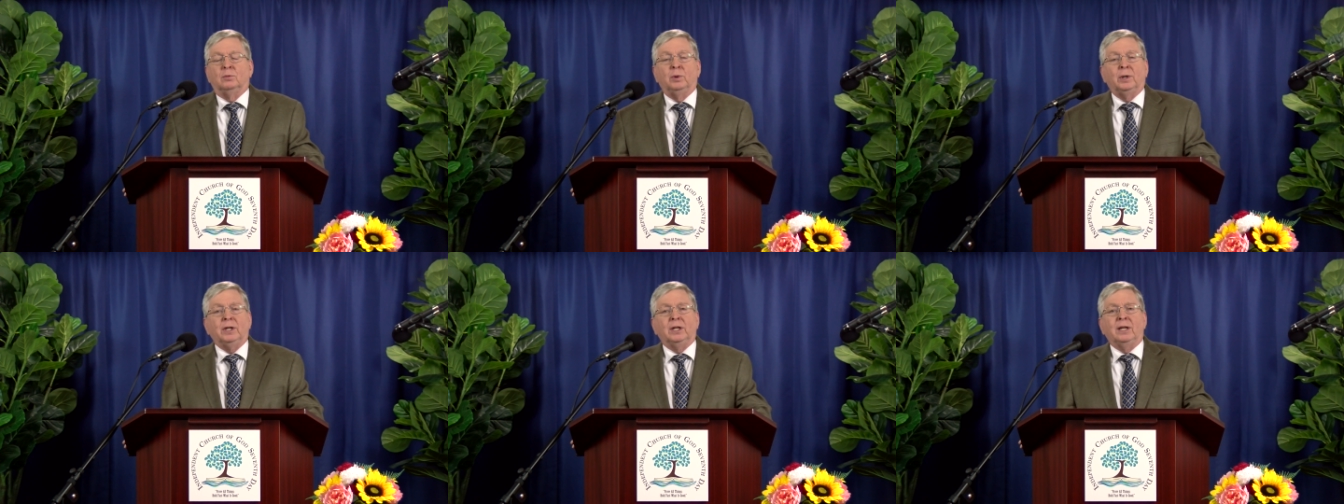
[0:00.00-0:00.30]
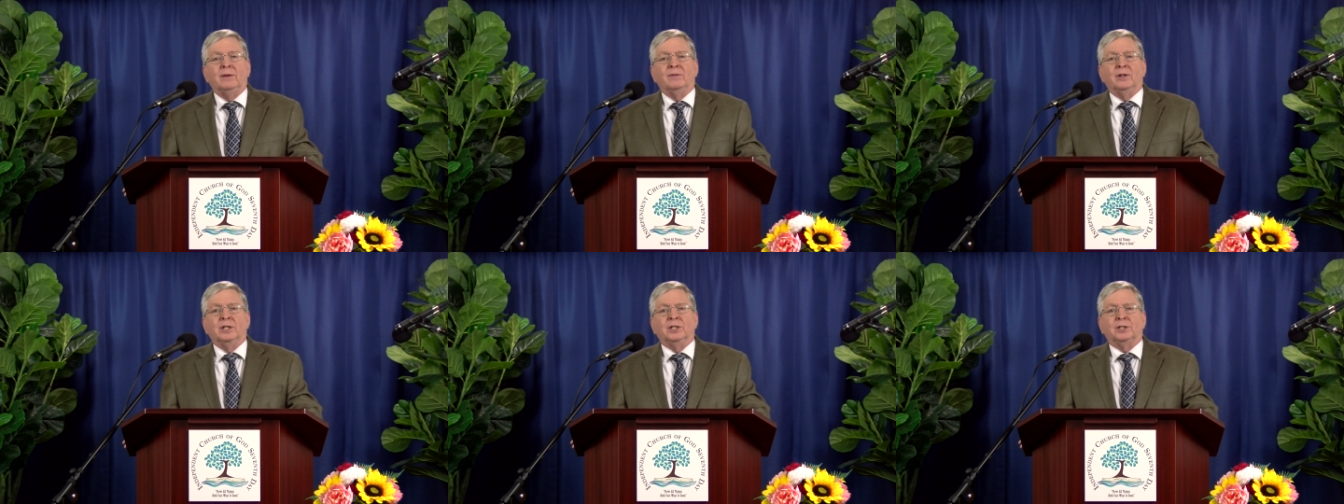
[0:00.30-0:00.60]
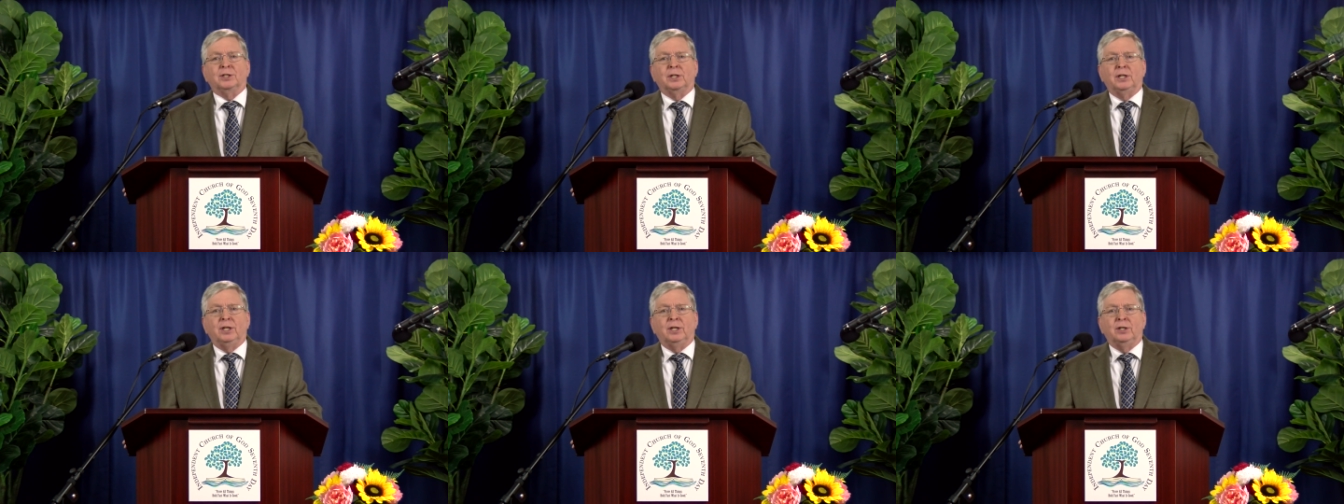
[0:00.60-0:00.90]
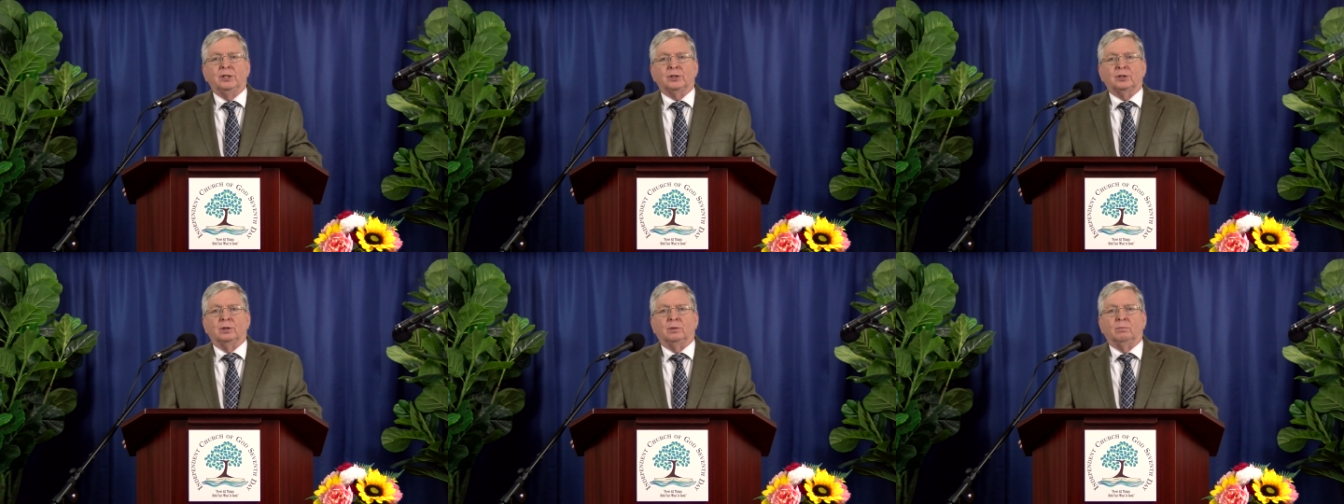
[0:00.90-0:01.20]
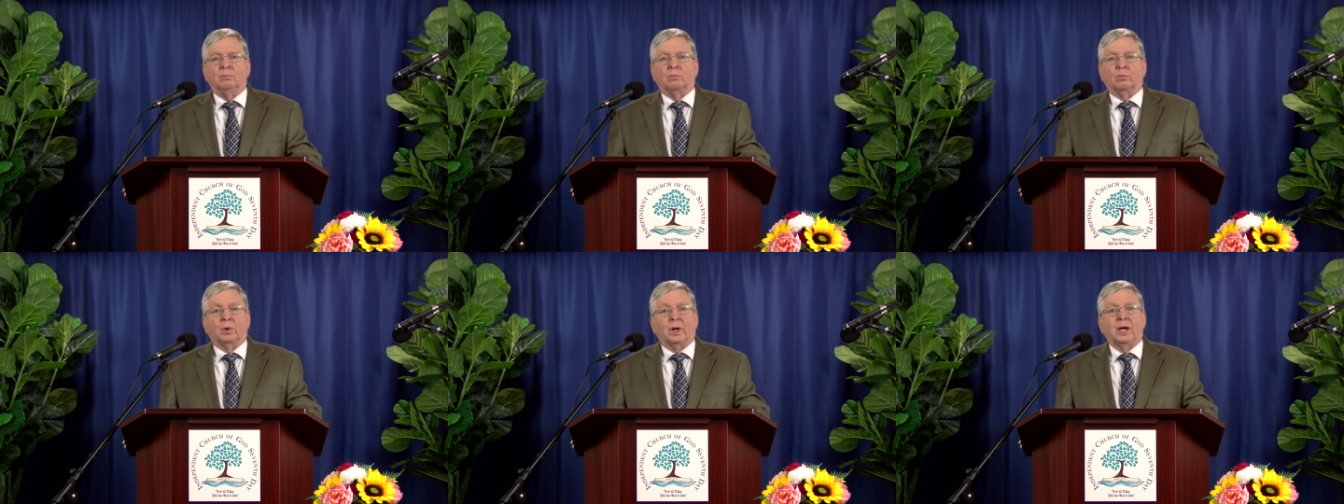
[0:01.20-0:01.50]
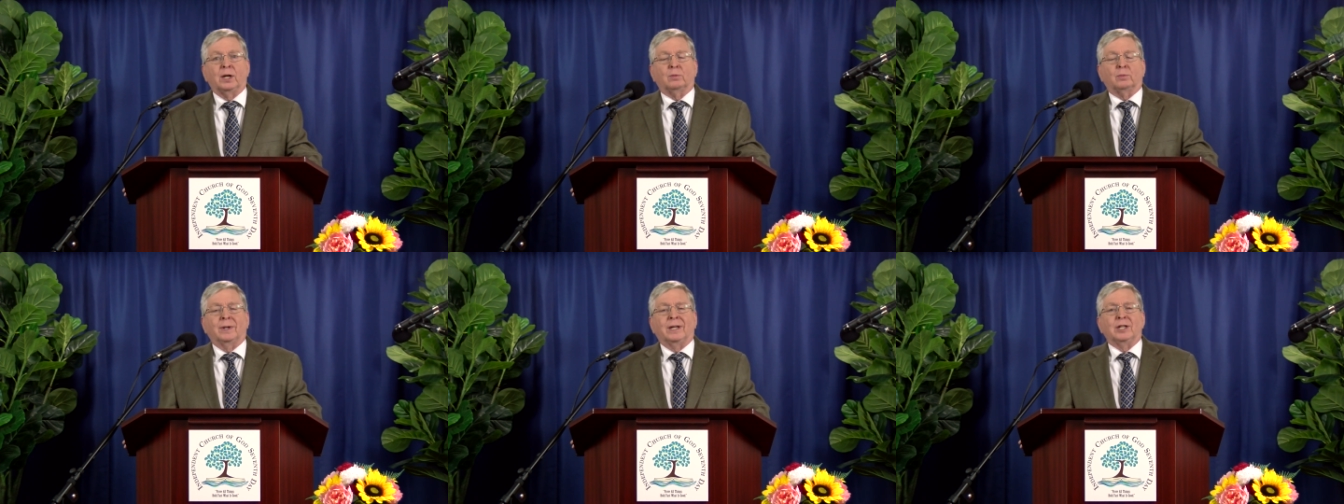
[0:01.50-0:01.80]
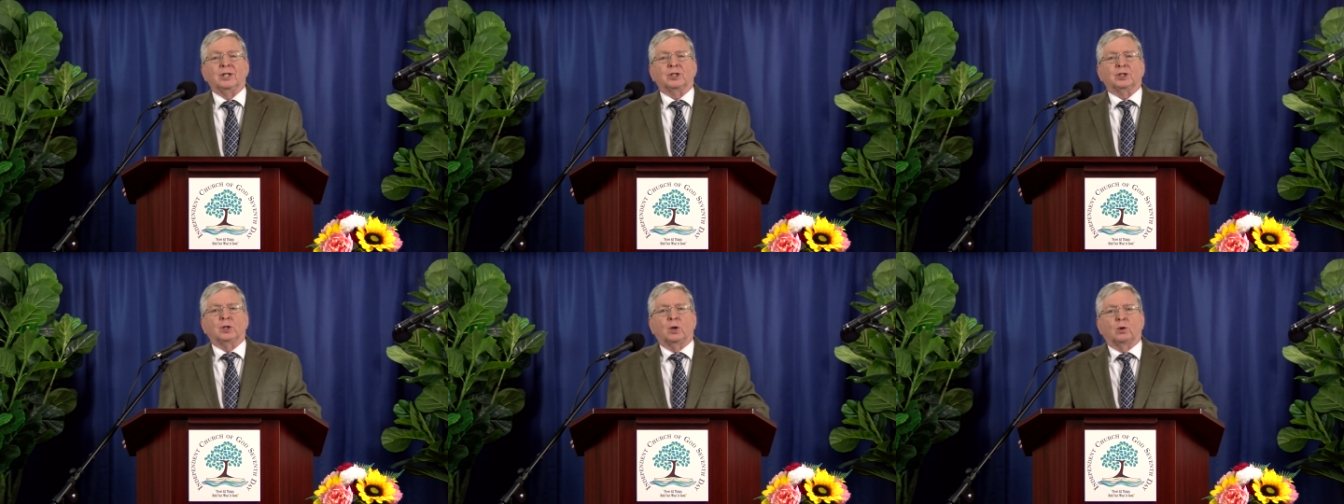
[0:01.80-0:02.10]
We could even see some bright
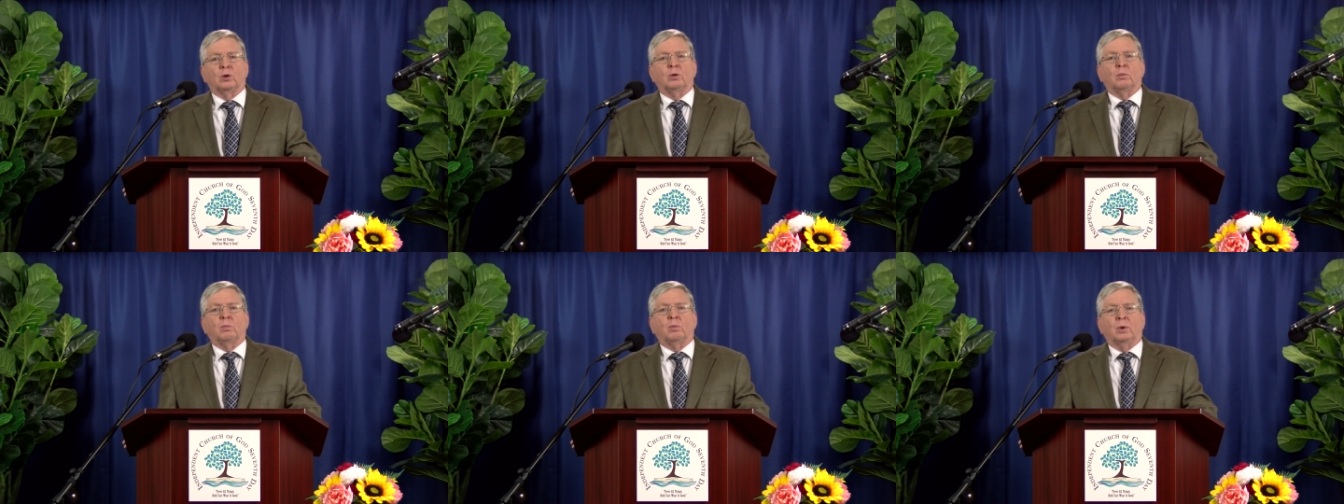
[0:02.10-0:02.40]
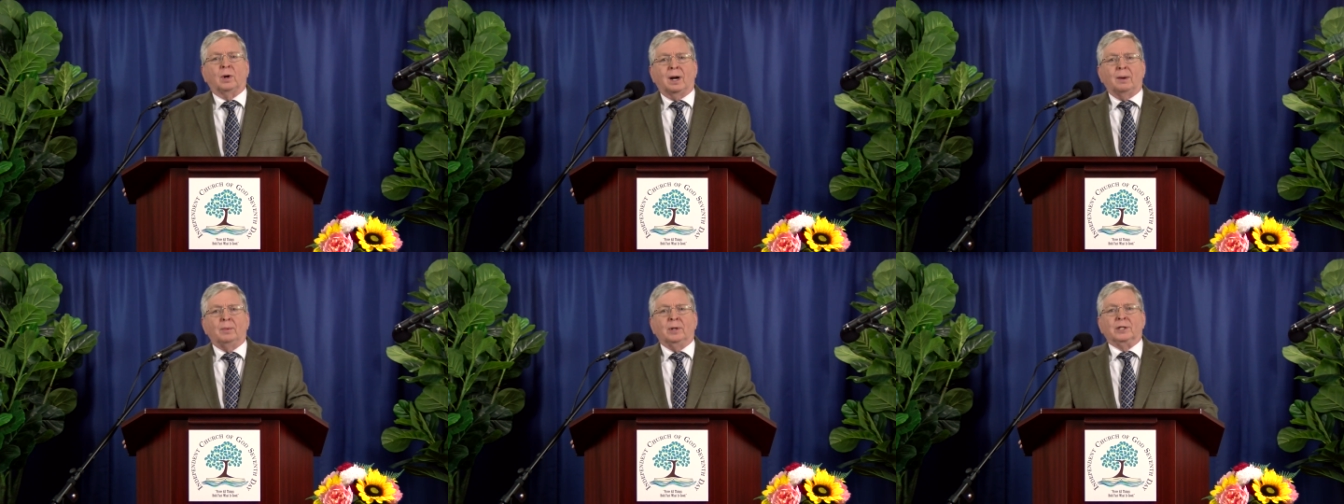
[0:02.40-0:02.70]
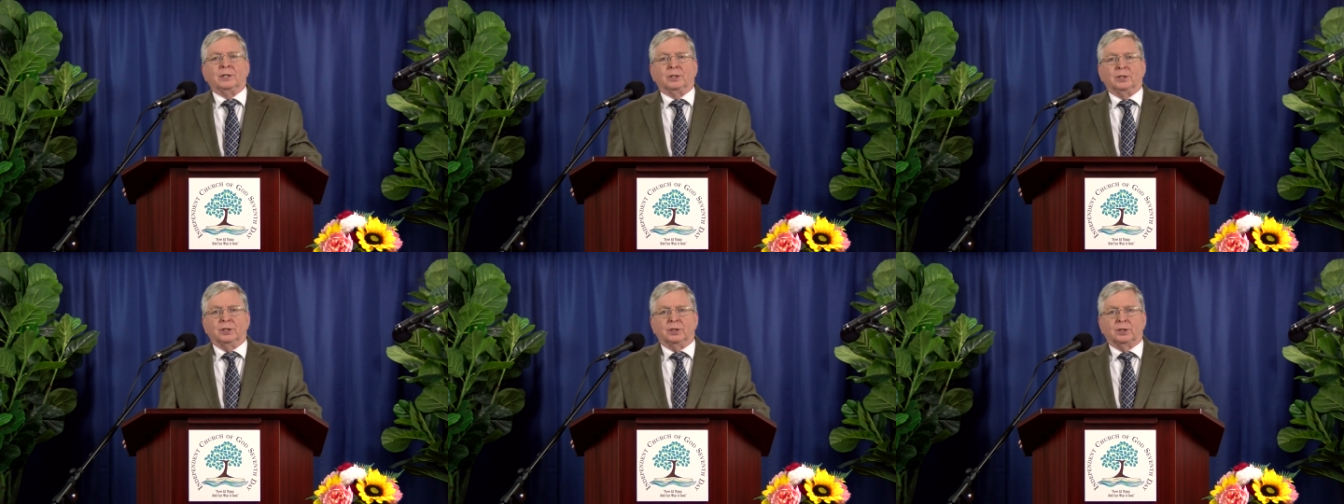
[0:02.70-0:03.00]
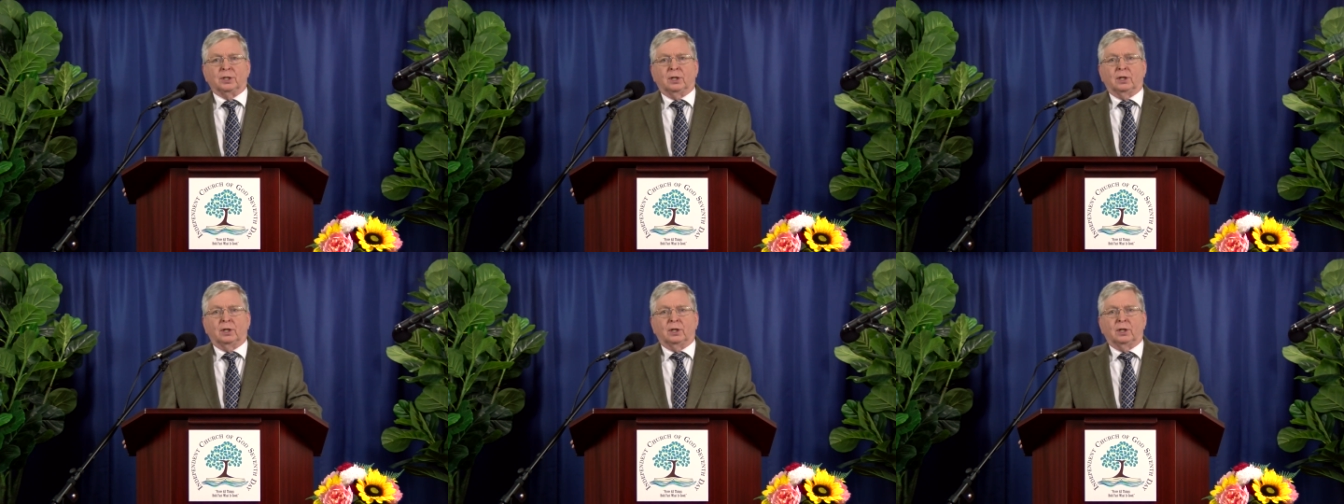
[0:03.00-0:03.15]
red solar prominences